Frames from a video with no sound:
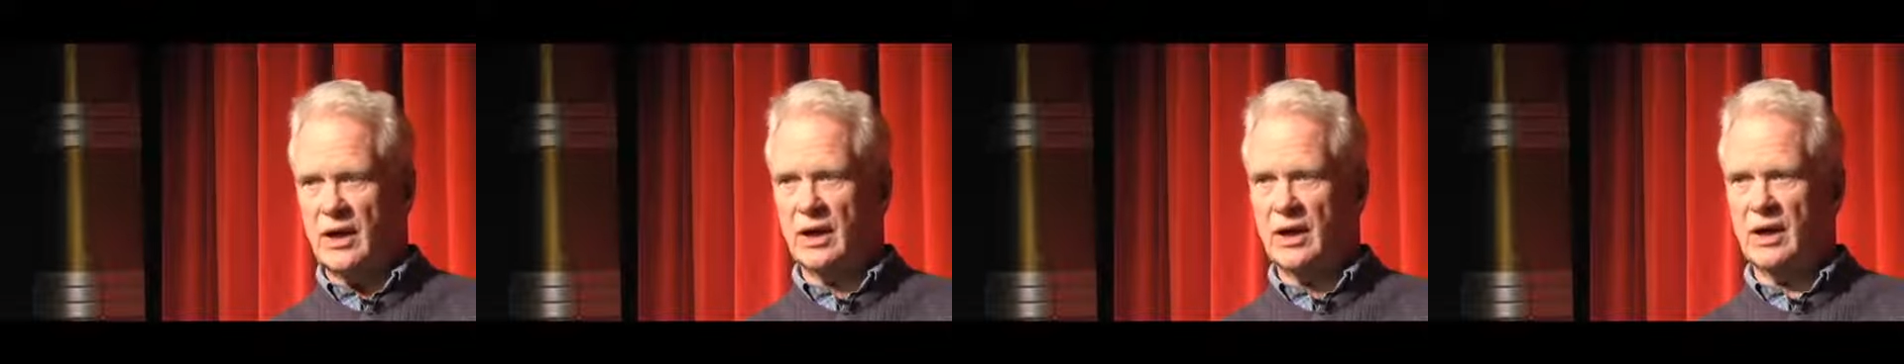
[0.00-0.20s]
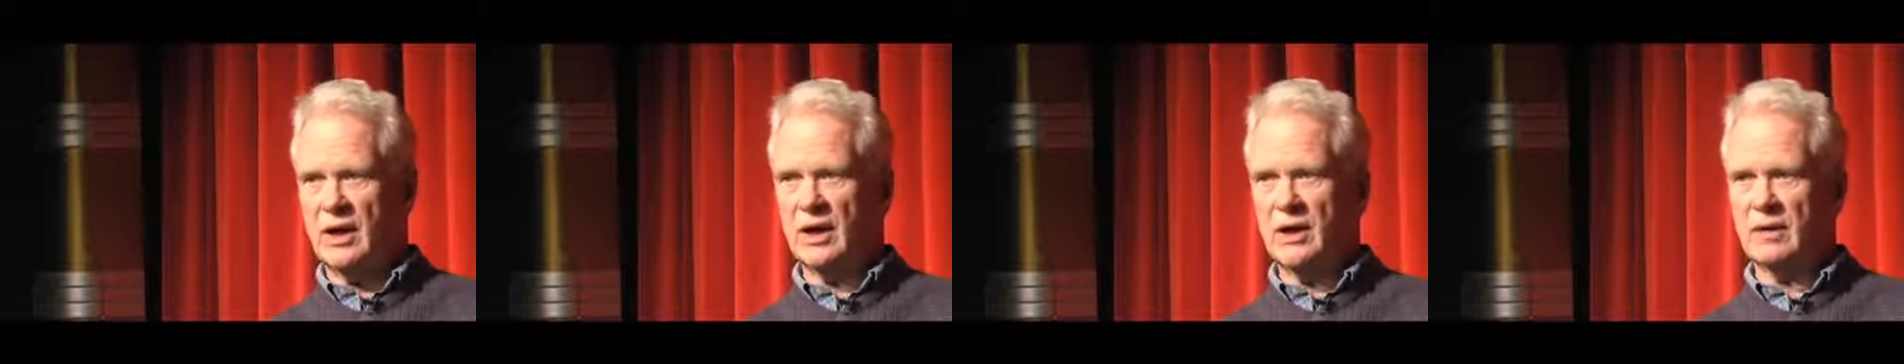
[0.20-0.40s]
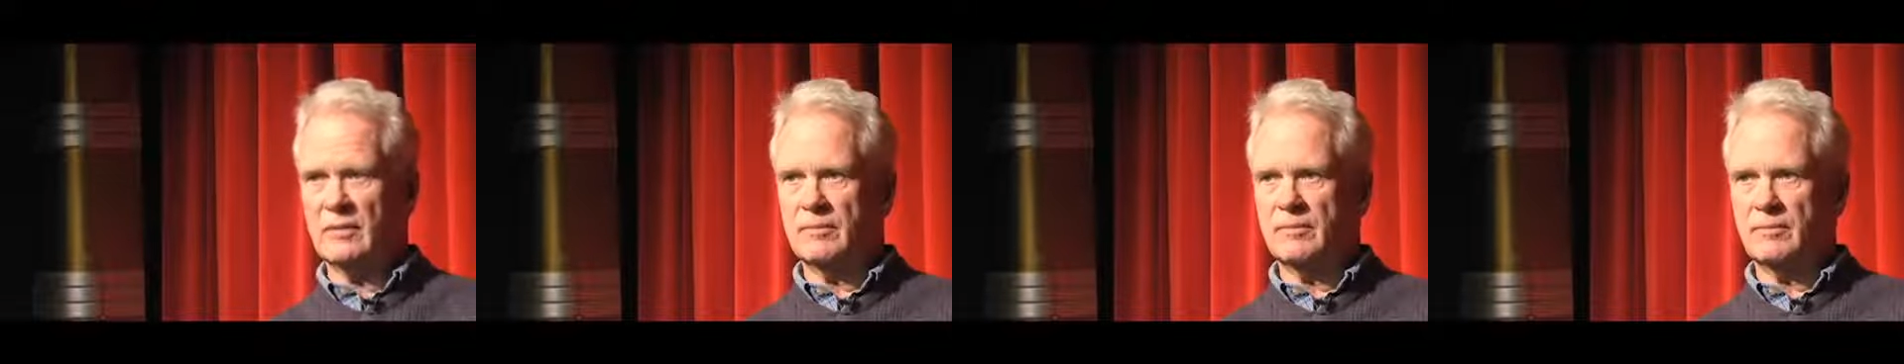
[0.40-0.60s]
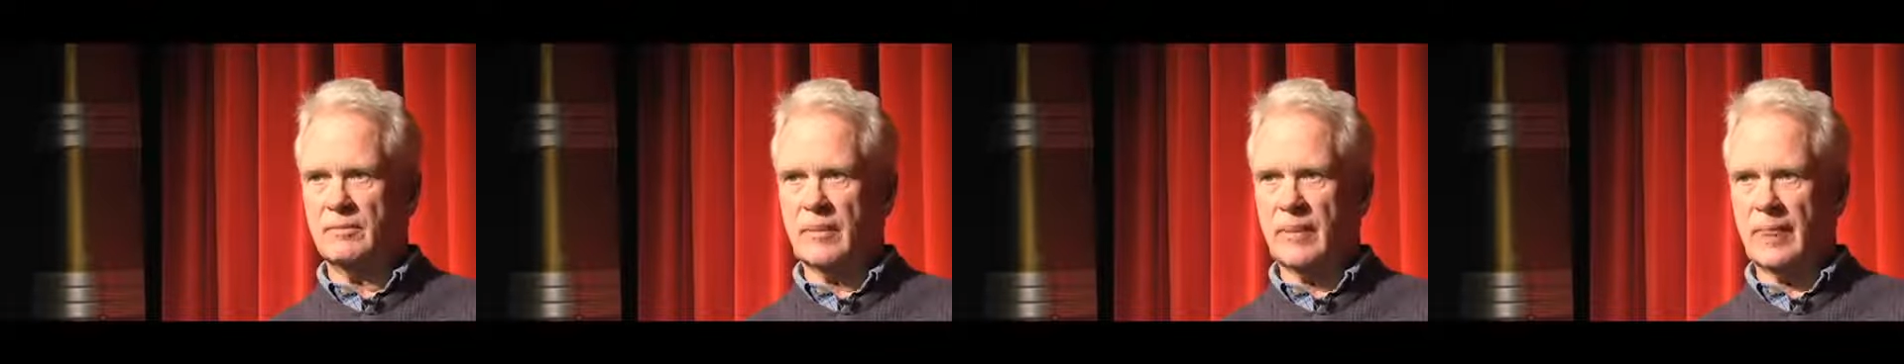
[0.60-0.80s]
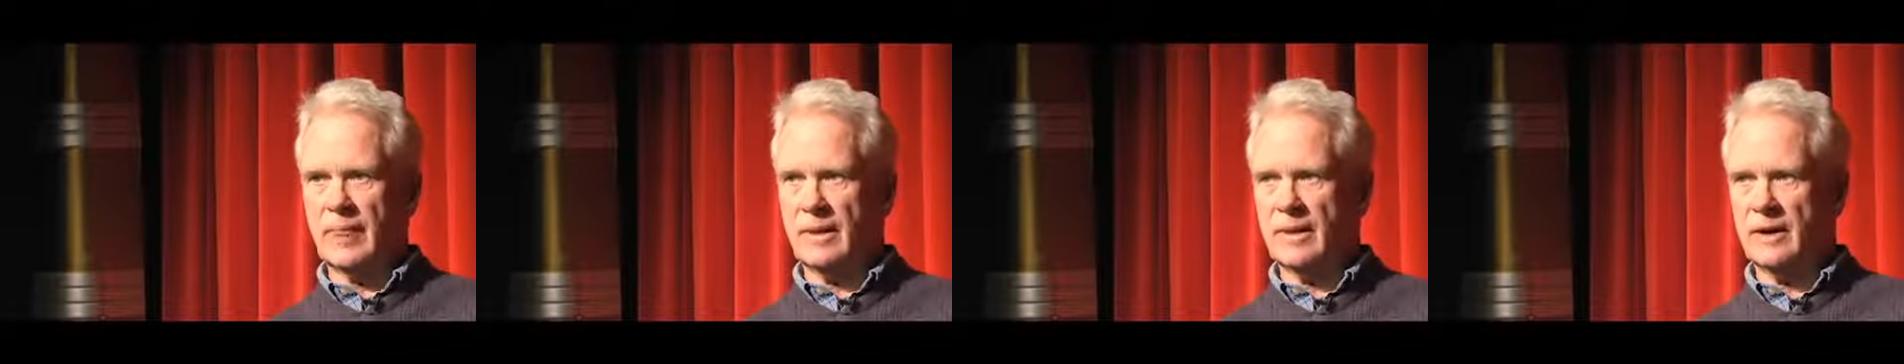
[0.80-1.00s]

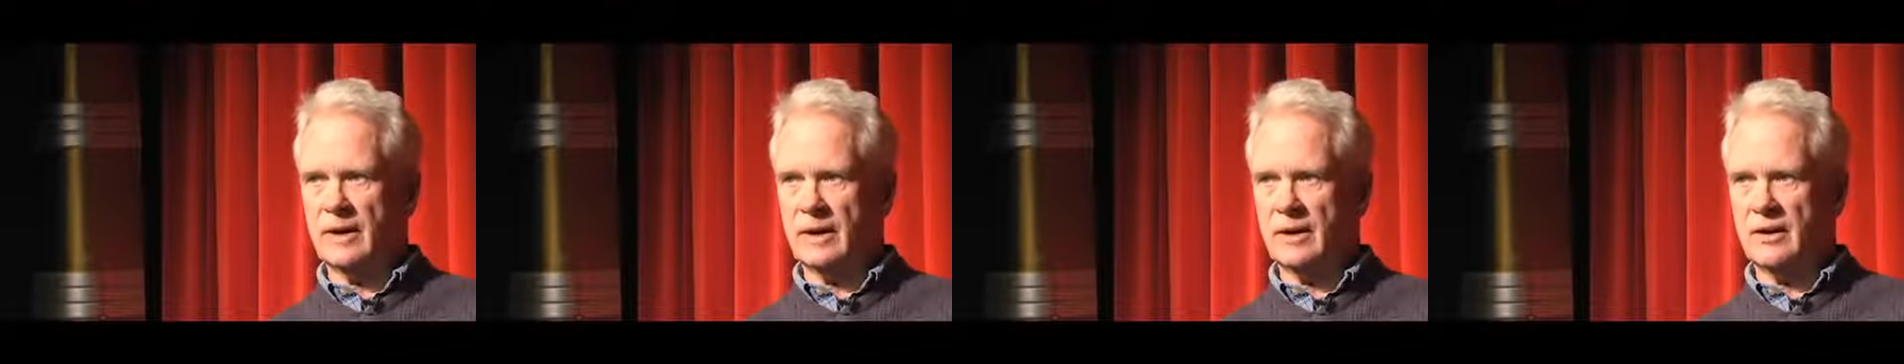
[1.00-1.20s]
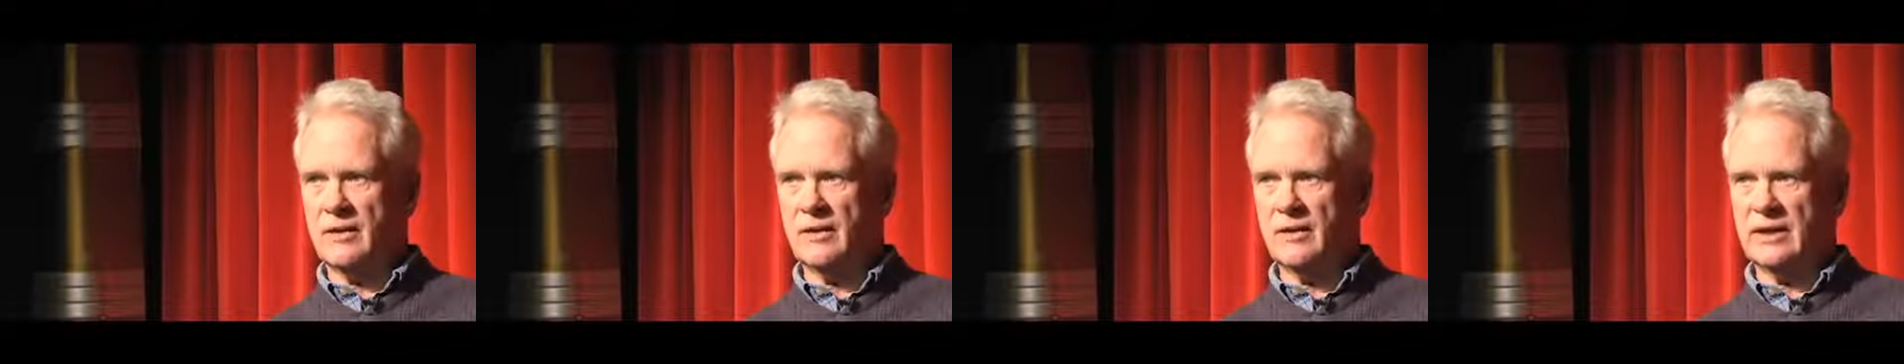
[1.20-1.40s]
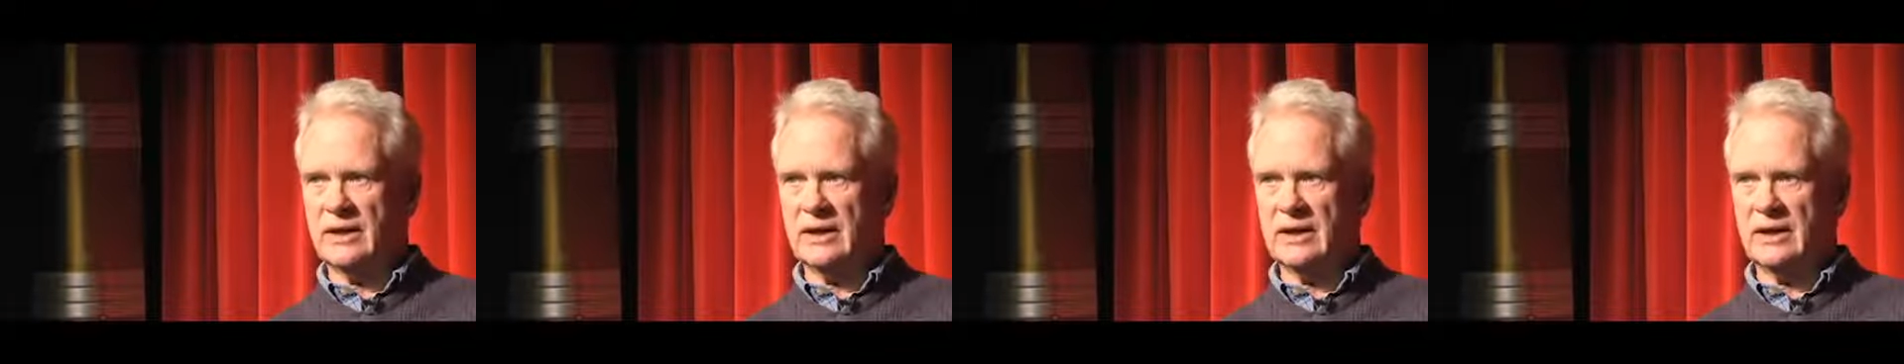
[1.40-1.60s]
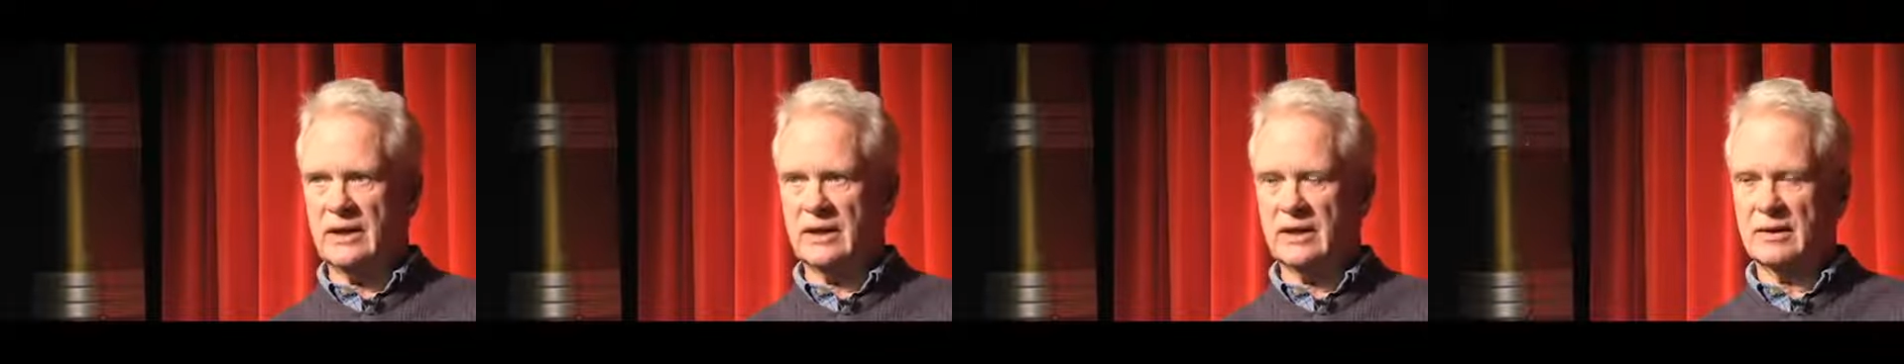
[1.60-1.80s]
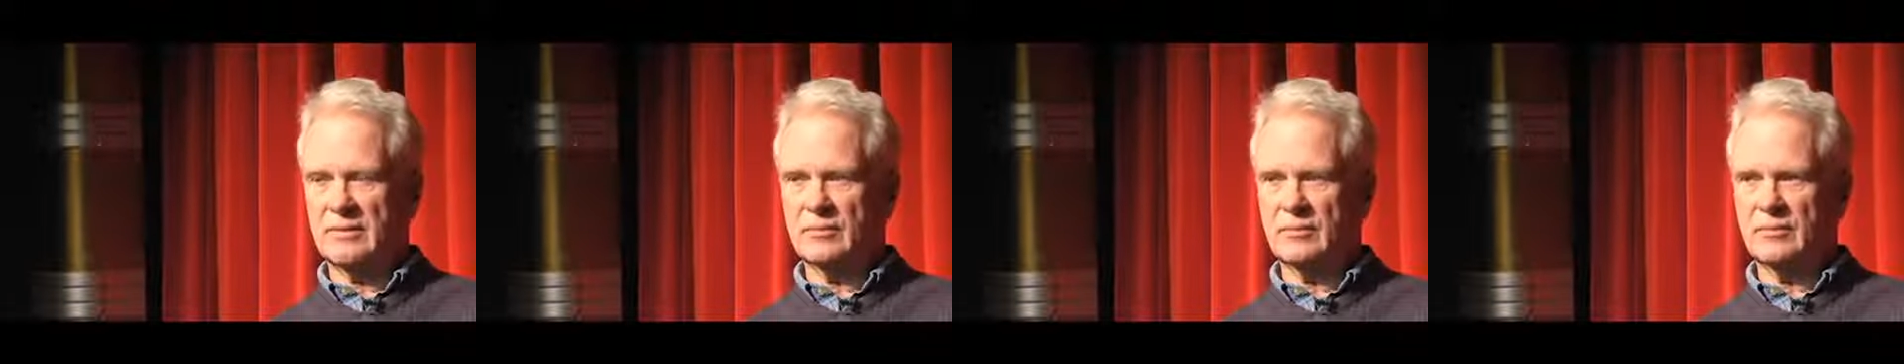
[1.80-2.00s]

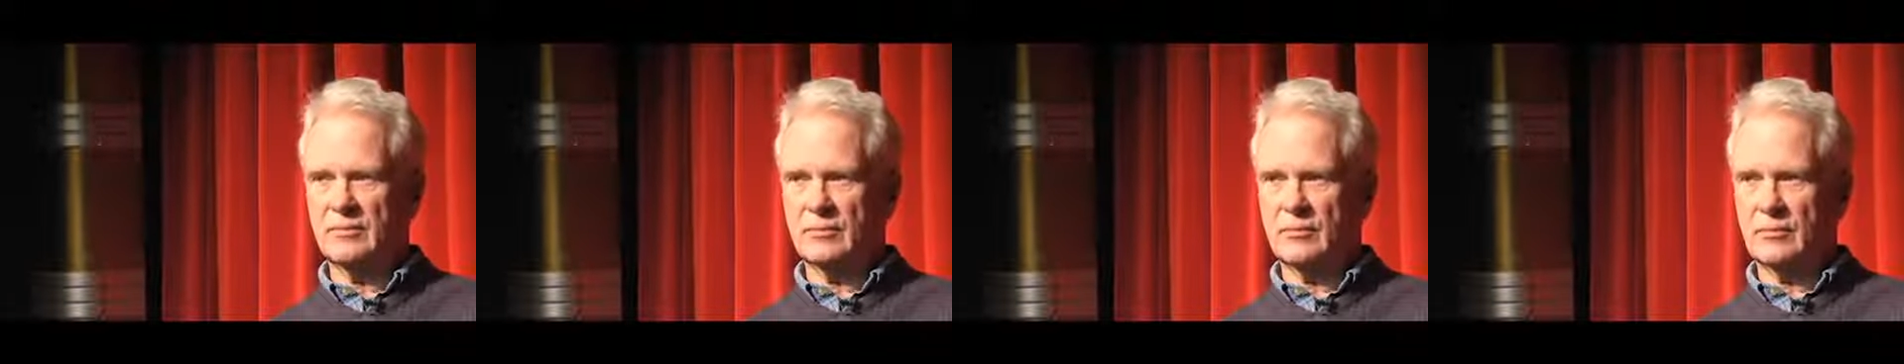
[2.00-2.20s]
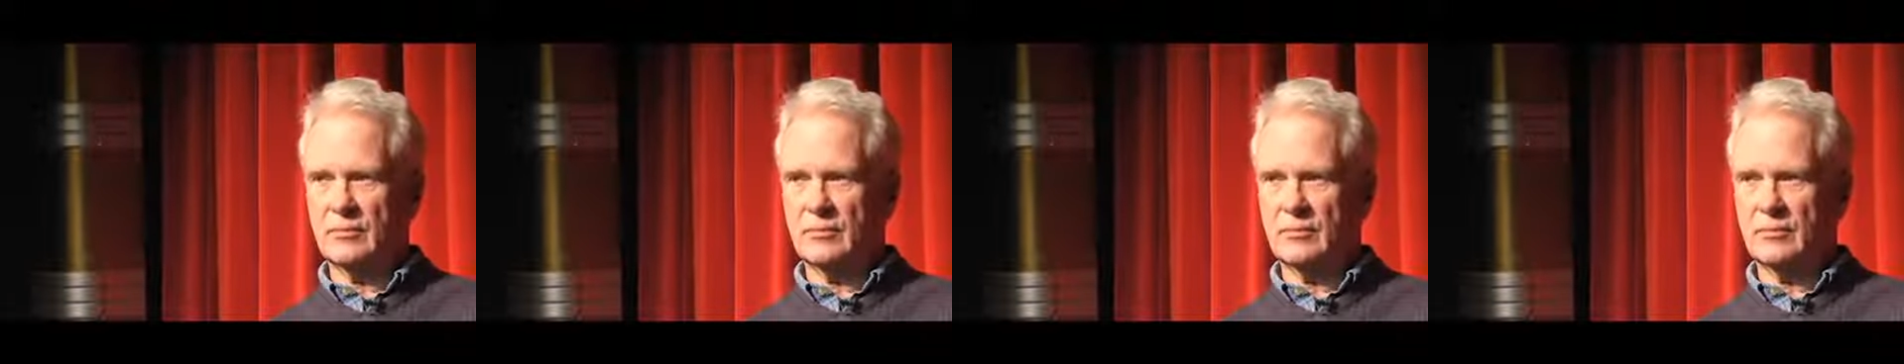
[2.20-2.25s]
The